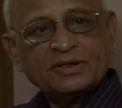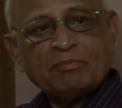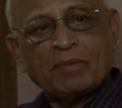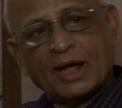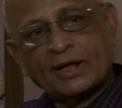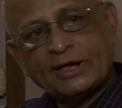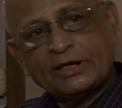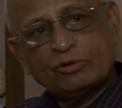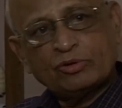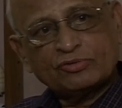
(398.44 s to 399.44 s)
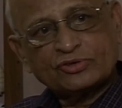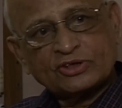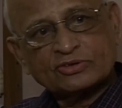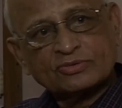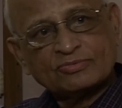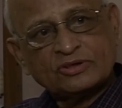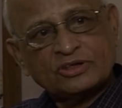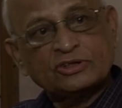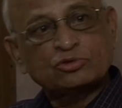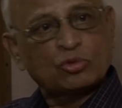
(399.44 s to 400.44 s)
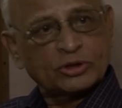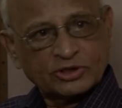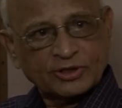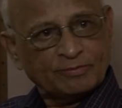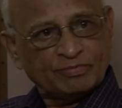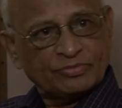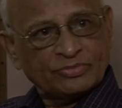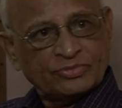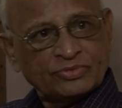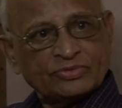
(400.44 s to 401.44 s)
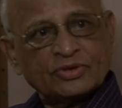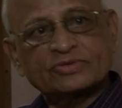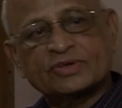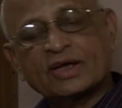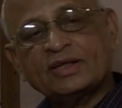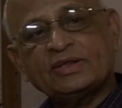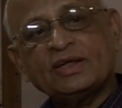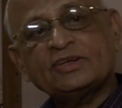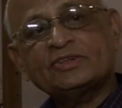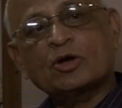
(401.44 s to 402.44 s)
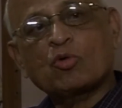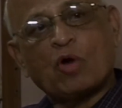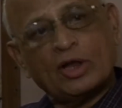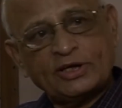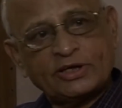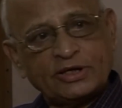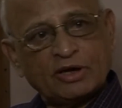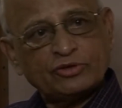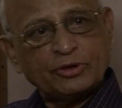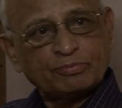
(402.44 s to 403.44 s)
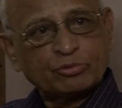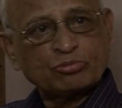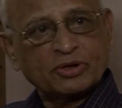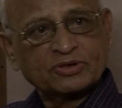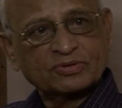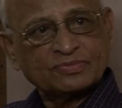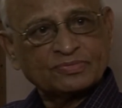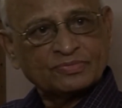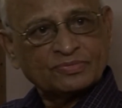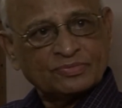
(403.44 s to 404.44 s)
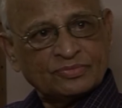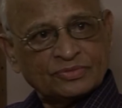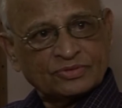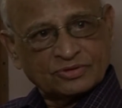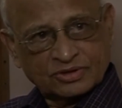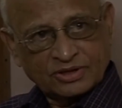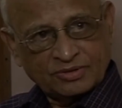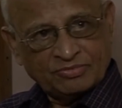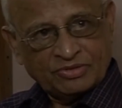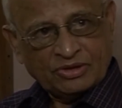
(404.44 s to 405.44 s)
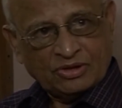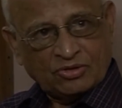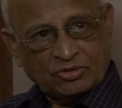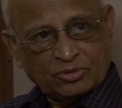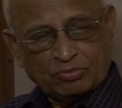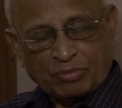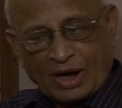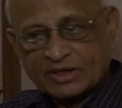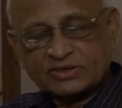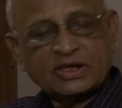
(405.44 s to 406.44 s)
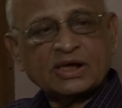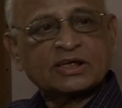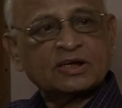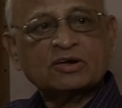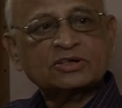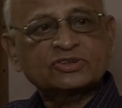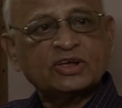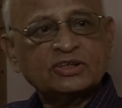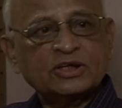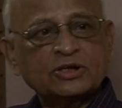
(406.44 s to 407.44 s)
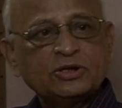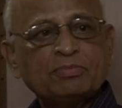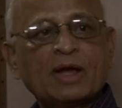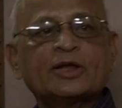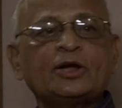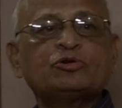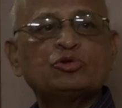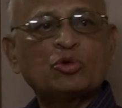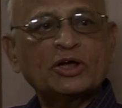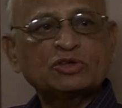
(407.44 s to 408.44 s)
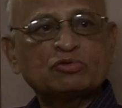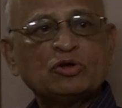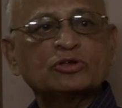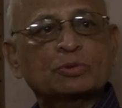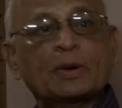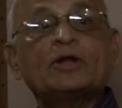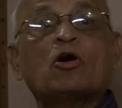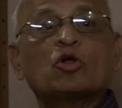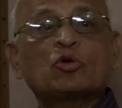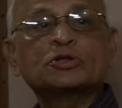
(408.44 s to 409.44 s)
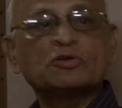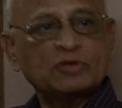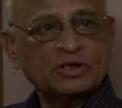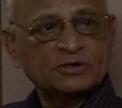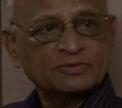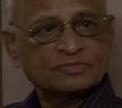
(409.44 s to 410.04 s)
The magnitude of this is one thing. The second thing is the quality of the improvement. Okay? Agastya cannot say that in magnitude wise we will spread all over the world.